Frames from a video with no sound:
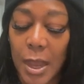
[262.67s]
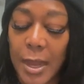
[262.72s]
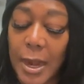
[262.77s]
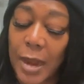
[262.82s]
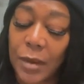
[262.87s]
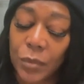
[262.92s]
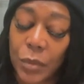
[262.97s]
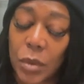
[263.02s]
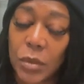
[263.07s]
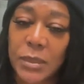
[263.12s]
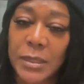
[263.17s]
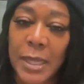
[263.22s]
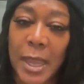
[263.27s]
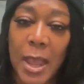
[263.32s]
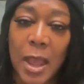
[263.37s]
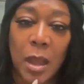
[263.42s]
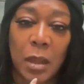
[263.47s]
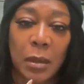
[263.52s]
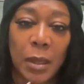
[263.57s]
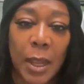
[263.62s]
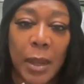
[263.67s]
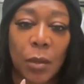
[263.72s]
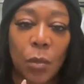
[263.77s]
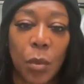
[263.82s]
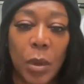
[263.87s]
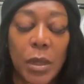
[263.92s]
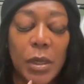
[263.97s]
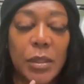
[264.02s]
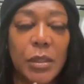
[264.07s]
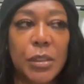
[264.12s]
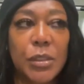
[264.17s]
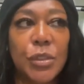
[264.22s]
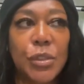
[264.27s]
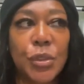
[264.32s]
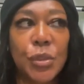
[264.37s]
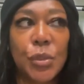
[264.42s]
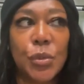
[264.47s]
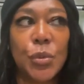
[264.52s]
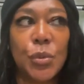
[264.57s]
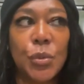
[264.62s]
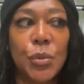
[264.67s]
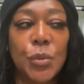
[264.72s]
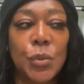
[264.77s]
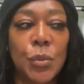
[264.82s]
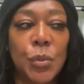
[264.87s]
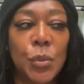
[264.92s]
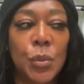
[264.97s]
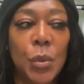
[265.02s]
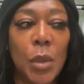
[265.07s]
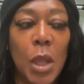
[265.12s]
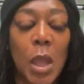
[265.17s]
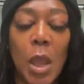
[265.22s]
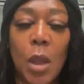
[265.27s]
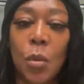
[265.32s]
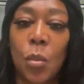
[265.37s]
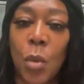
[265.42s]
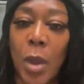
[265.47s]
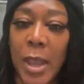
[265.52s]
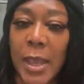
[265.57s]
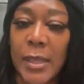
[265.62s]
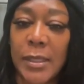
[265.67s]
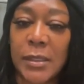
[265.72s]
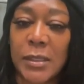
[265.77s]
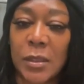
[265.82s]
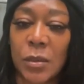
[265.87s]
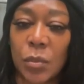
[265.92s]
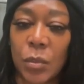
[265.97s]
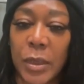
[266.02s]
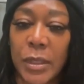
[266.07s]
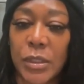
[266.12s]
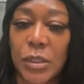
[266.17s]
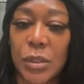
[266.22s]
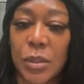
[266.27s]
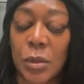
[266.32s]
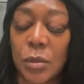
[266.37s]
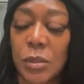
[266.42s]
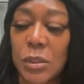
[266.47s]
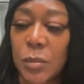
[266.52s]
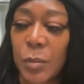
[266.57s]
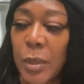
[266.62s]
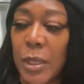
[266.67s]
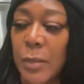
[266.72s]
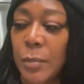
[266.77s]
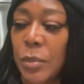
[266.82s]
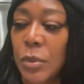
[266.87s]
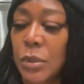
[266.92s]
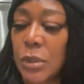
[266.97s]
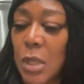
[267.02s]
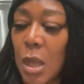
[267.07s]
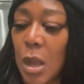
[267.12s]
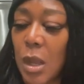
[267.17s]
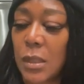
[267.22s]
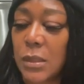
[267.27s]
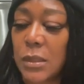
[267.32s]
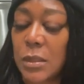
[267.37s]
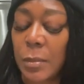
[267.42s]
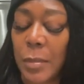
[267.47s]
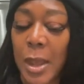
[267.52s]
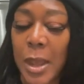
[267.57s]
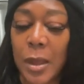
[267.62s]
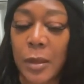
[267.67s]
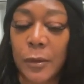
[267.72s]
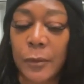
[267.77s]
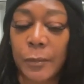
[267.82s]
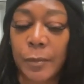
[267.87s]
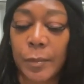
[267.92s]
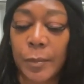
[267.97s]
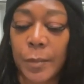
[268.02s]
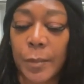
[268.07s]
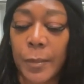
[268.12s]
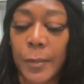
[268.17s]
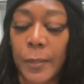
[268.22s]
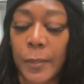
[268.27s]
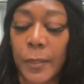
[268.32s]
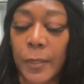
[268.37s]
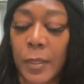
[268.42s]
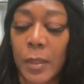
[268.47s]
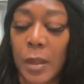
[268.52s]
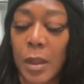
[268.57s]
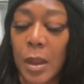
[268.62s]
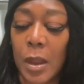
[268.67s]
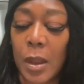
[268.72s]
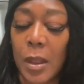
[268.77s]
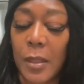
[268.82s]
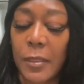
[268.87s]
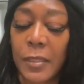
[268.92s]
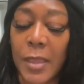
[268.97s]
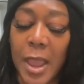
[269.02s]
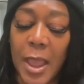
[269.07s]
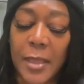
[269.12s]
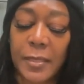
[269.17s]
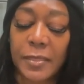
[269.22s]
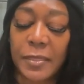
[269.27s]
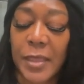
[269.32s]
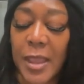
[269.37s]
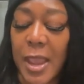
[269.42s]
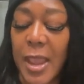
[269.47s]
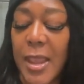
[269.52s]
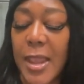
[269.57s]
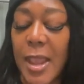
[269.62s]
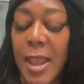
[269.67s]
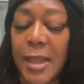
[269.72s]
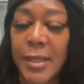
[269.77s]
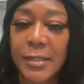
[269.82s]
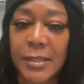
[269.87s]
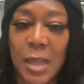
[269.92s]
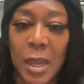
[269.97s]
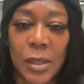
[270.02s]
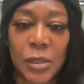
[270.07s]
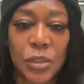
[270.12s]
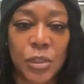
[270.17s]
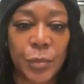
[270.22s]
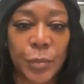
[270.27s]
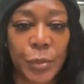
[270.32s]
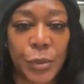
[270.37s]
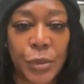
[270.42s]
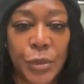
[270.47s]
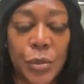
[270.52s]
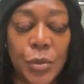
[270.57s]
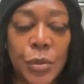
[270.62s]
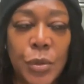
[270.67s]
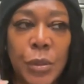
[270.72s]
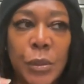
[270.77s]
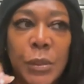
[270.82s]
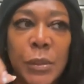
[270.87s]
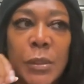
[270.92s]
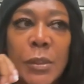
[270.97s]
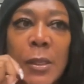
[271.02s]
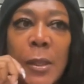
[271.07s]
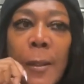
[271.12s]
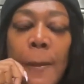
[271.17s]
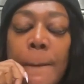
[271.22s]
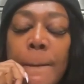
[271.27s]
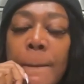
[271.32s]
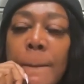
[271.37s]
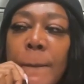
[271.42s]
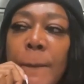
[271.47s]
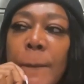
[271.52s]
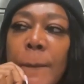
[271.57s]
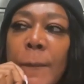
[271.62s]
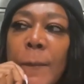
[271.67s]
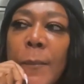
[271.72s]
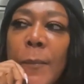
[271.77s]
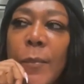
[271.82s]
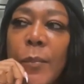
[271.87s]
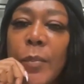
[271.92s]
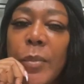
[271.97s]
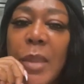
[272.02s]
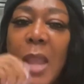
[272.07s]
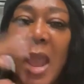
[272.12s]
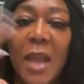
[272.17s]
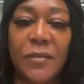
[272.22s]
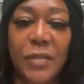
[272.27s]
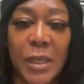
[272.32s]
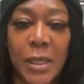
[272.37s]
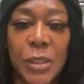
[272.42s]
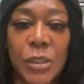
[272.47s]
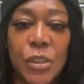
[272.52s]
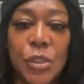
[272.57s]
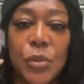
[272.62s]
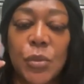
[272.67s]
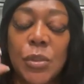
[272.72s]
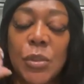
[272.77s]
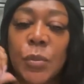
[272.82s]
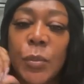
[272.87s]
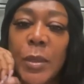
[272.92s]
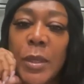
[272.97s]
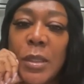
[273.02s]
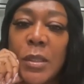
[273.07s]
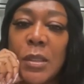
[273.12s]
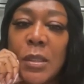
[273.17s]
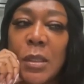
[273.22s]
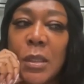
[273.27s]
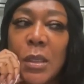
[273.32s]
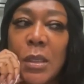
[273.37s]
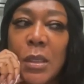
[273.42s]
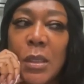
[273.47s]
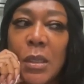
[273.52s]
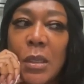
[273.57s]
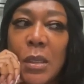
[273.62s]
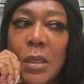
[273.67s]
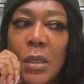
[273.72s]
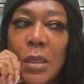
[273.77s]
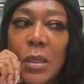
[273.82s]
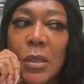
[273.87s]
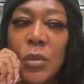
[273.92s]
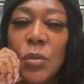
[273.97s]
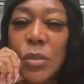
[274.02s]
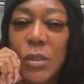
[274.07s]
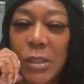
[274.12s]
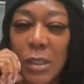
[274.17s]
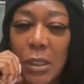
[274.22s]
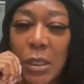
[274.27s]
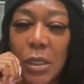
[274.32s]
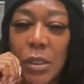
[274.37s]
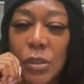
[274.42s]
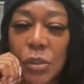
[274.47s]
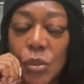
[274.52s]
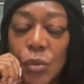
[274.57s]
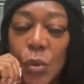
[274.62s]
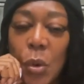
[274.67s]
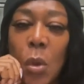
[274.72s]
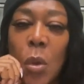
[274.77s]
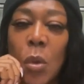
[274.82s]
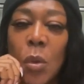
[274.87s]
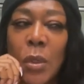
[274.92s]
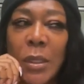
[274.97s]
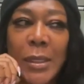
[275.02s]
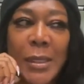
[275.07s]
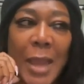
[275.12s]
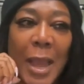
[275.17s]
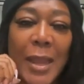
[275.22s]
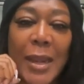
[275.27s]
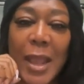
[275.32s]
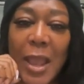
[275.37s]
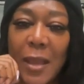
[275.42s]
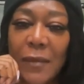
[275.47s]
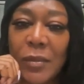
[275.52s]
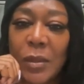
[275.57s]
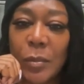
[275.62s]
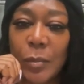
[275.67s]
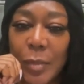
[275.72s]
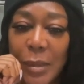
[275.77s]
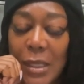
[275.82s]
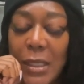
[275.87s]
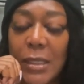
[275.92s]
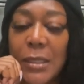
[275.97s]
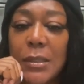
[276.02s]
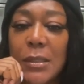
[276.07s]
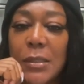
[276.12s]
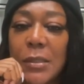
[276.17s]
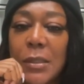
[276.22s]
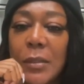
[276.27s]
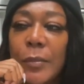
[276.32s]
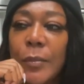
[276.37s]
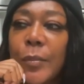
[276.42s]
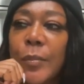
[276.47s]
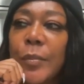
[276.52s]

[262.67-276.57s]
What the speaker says: And I wrote down, like, what are the 2 ways in which those people talked about that they as entrepreneurs have issues with losing control and not having peace.